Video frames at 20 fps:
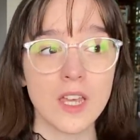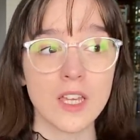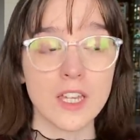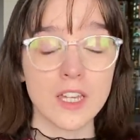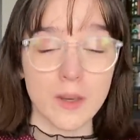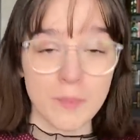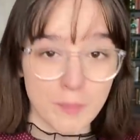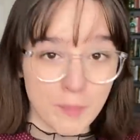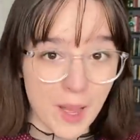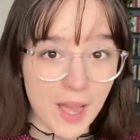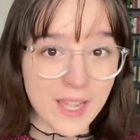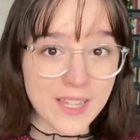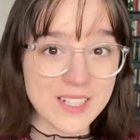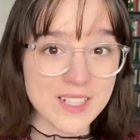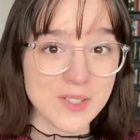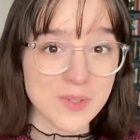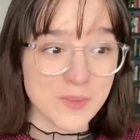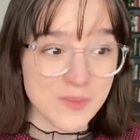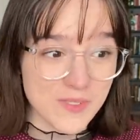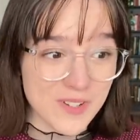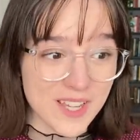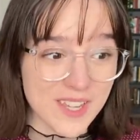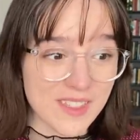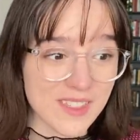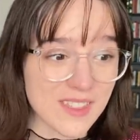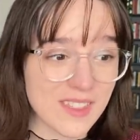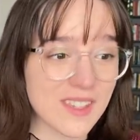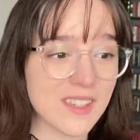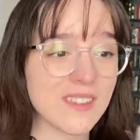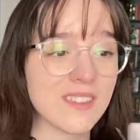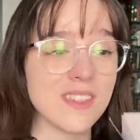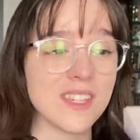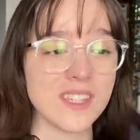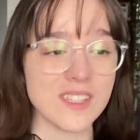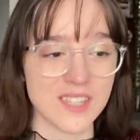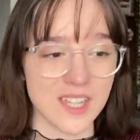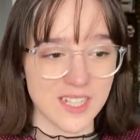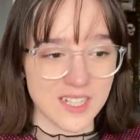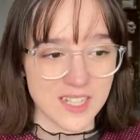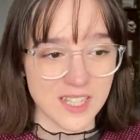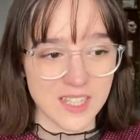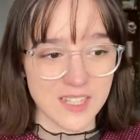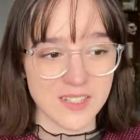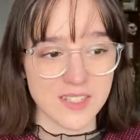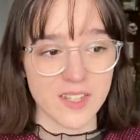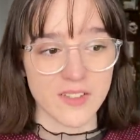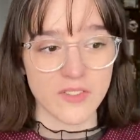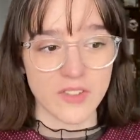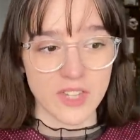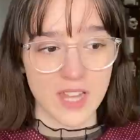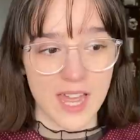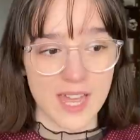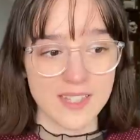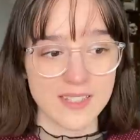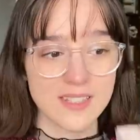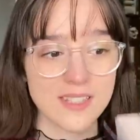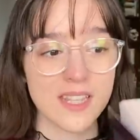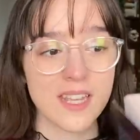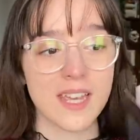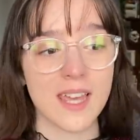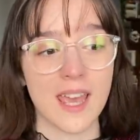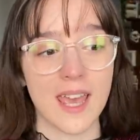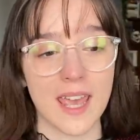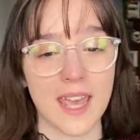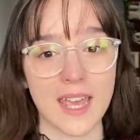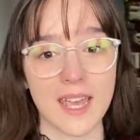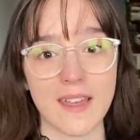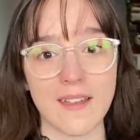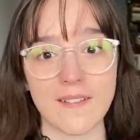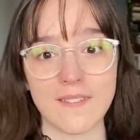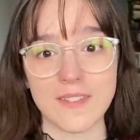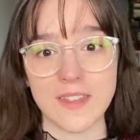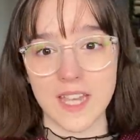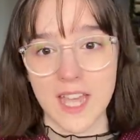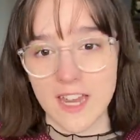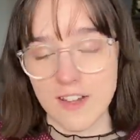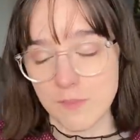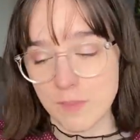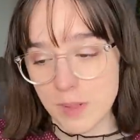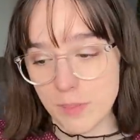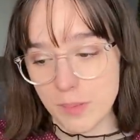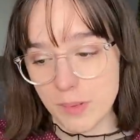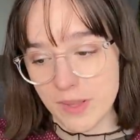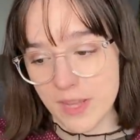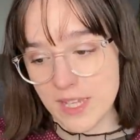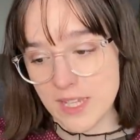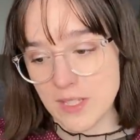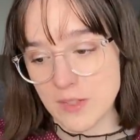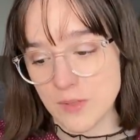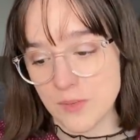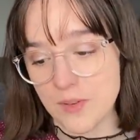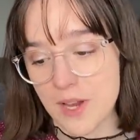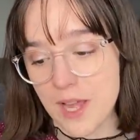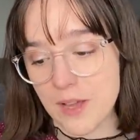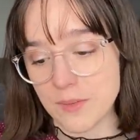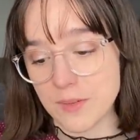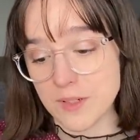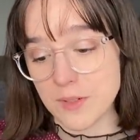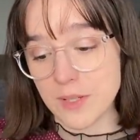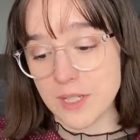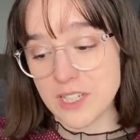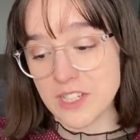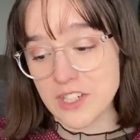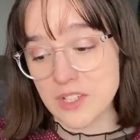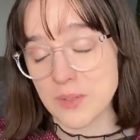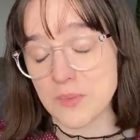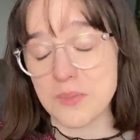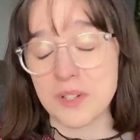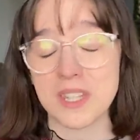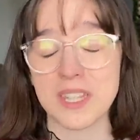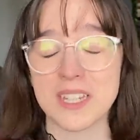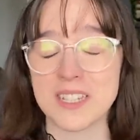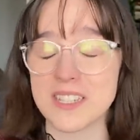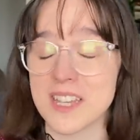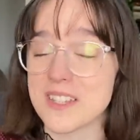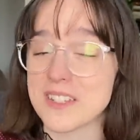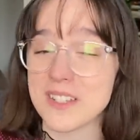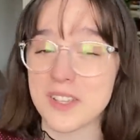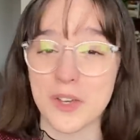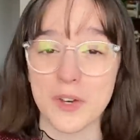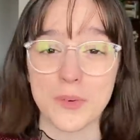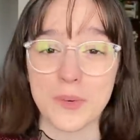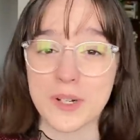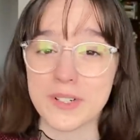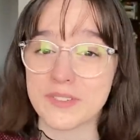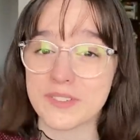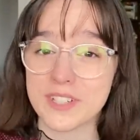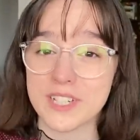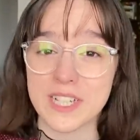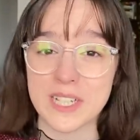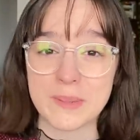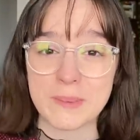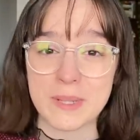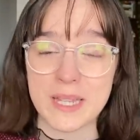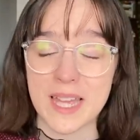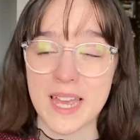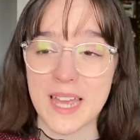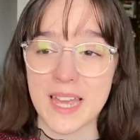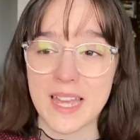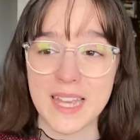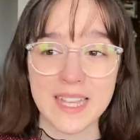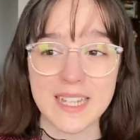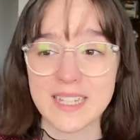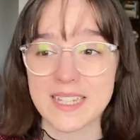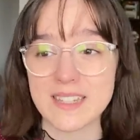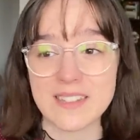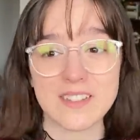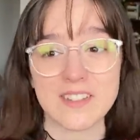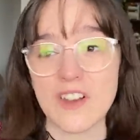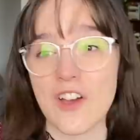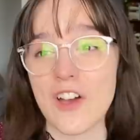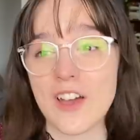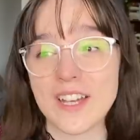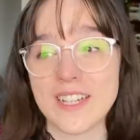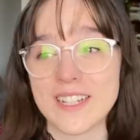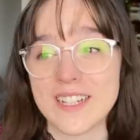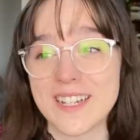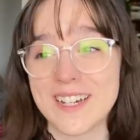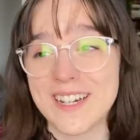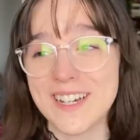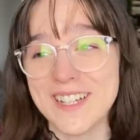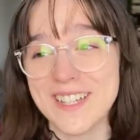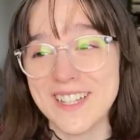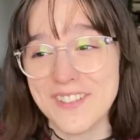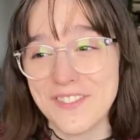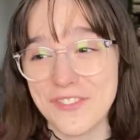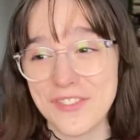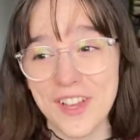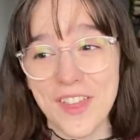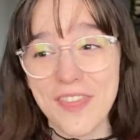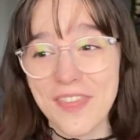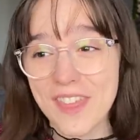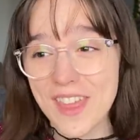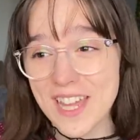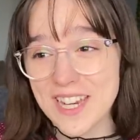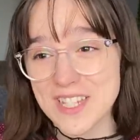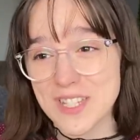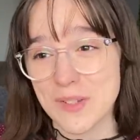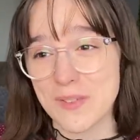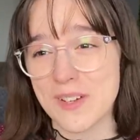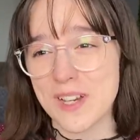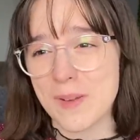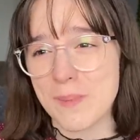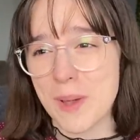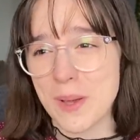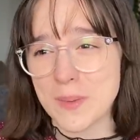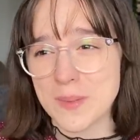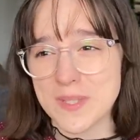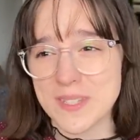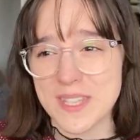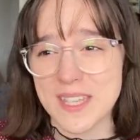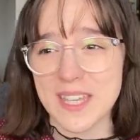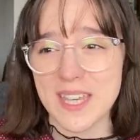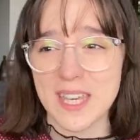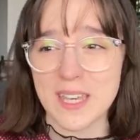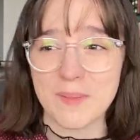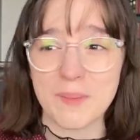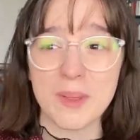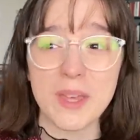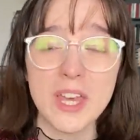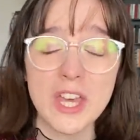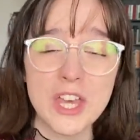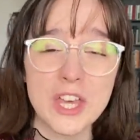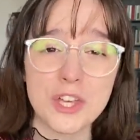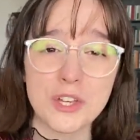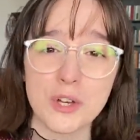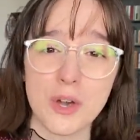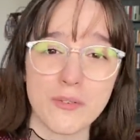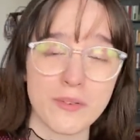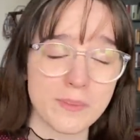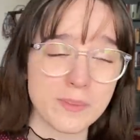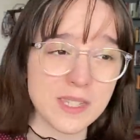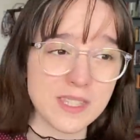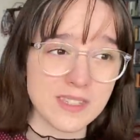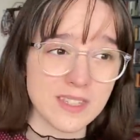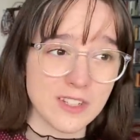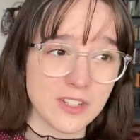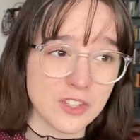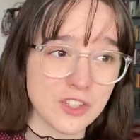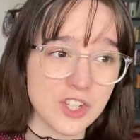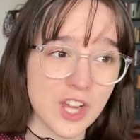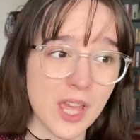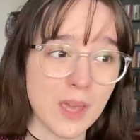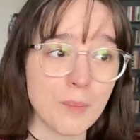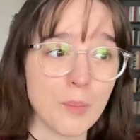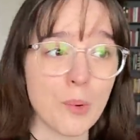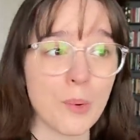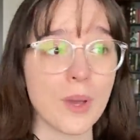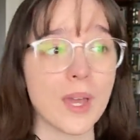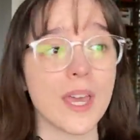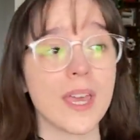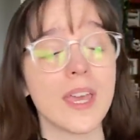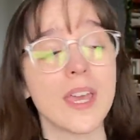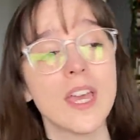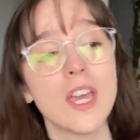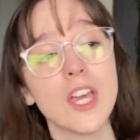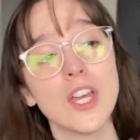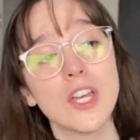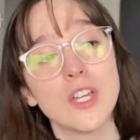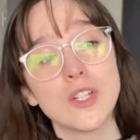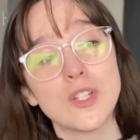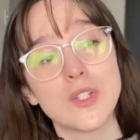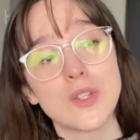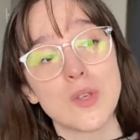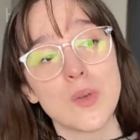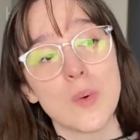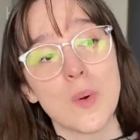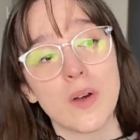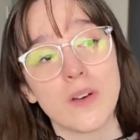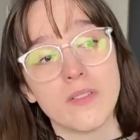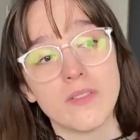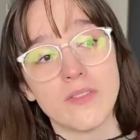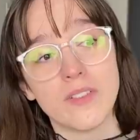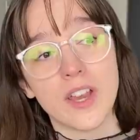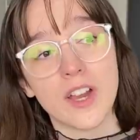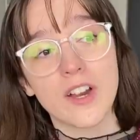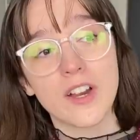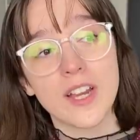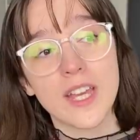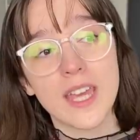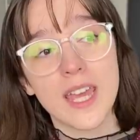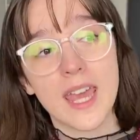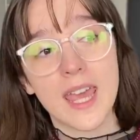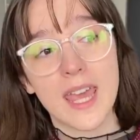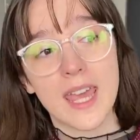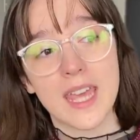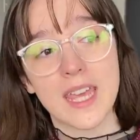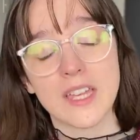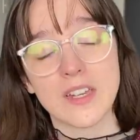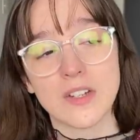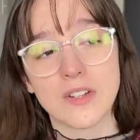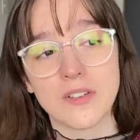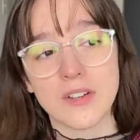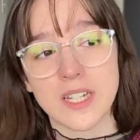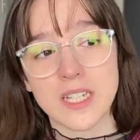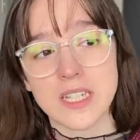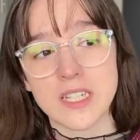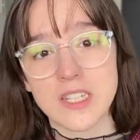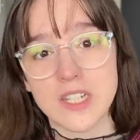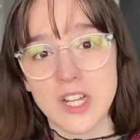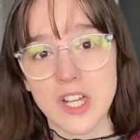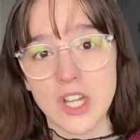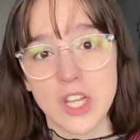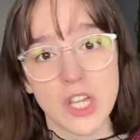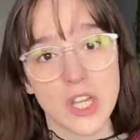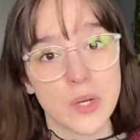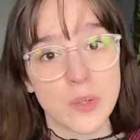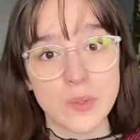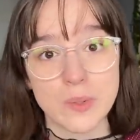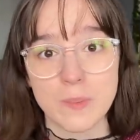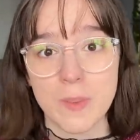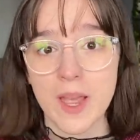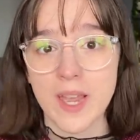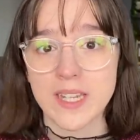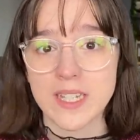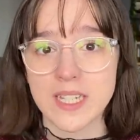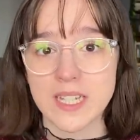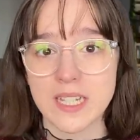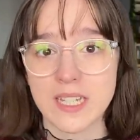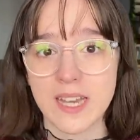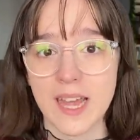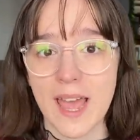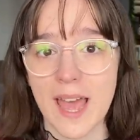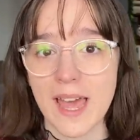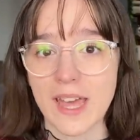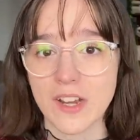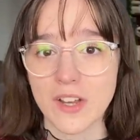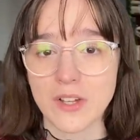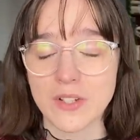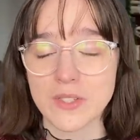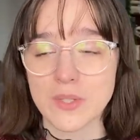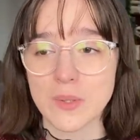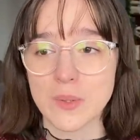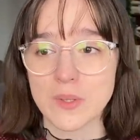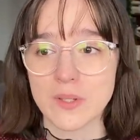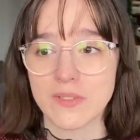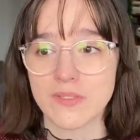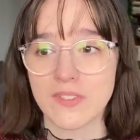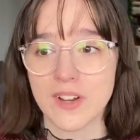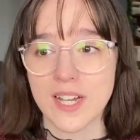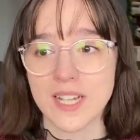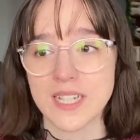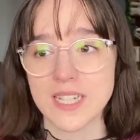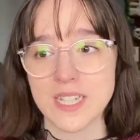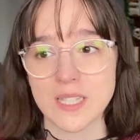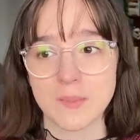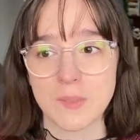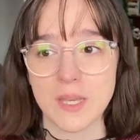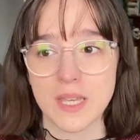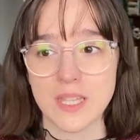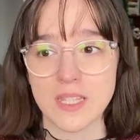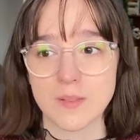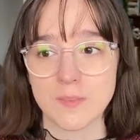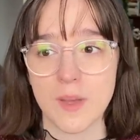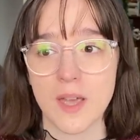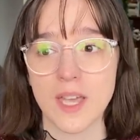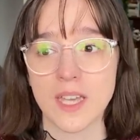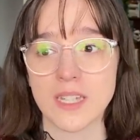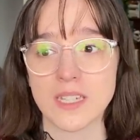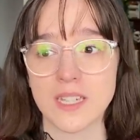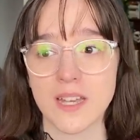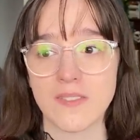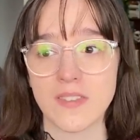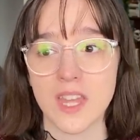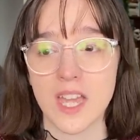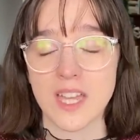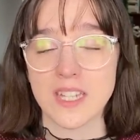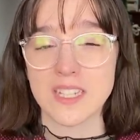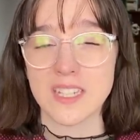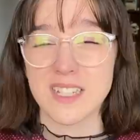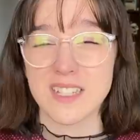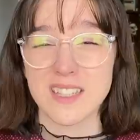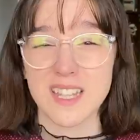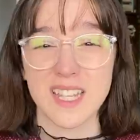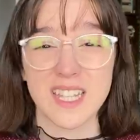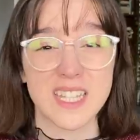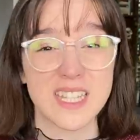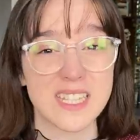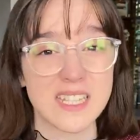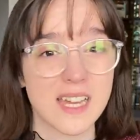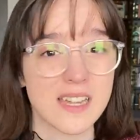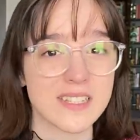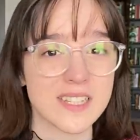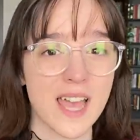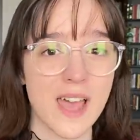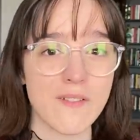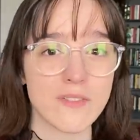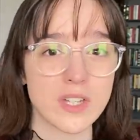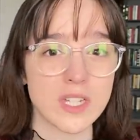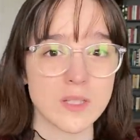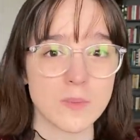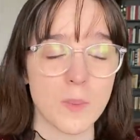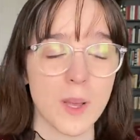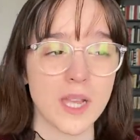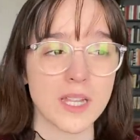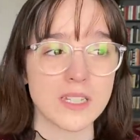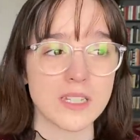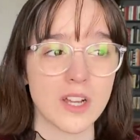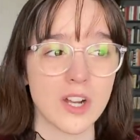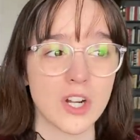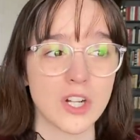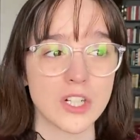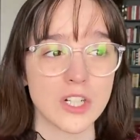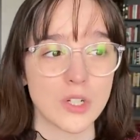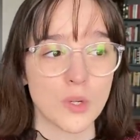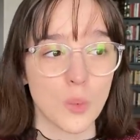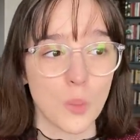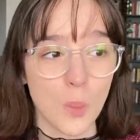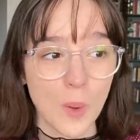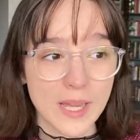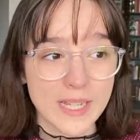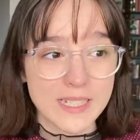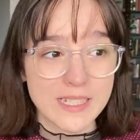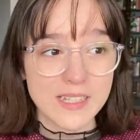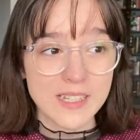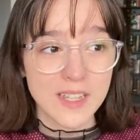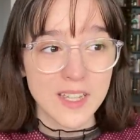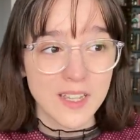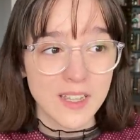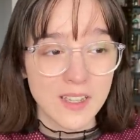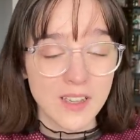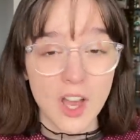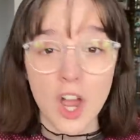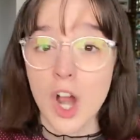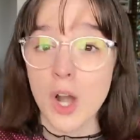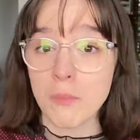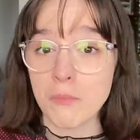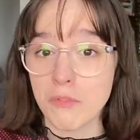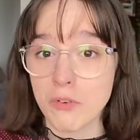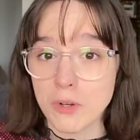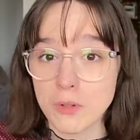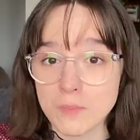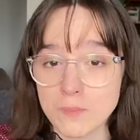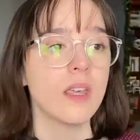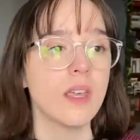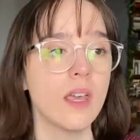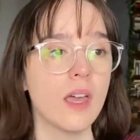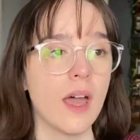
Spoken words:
combined with these ideas of class and the kind of people that he's around, it just really doesn't go well for him. It's not a fun thing to read about, seeing him go from this little shy boy to a very ignorant, close-minded adult who's afraid to speak his mind, and the ideas that he does have in his mind are quite harmful.